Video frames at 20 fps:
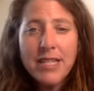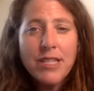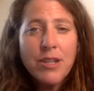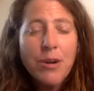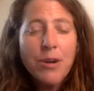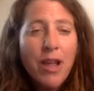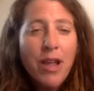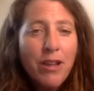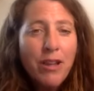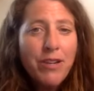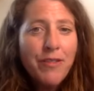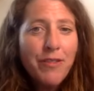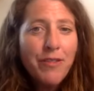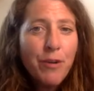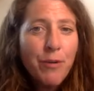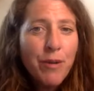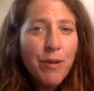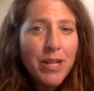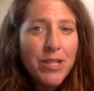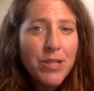And so I looked
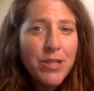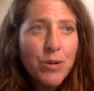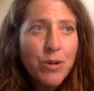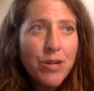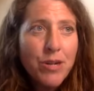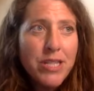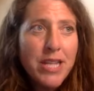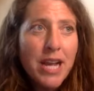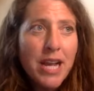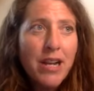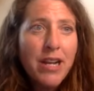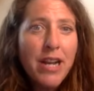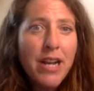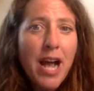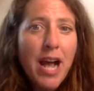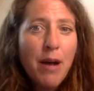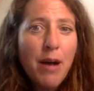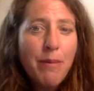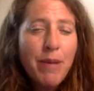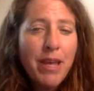for a resource that could
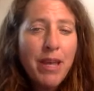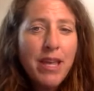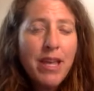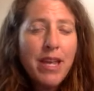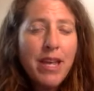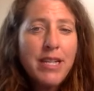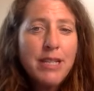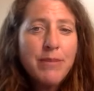help me